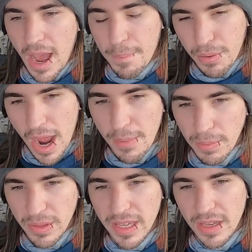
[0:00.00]
I
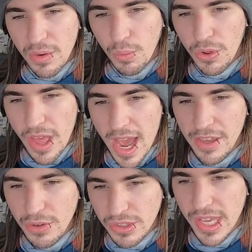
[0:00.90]
probably will
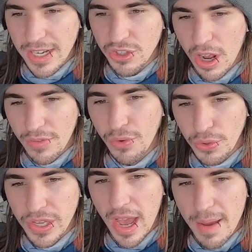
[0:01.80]
not use that truck
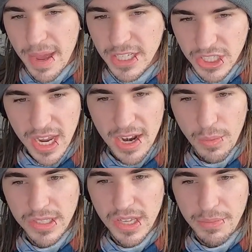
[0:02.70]
full time. I just kind
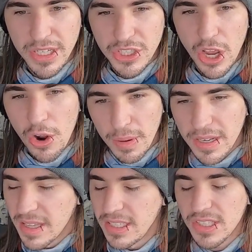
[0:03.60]
of want something show,
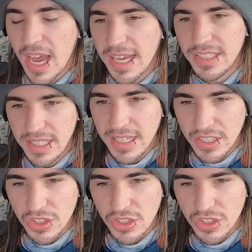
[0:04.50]
but these guys need to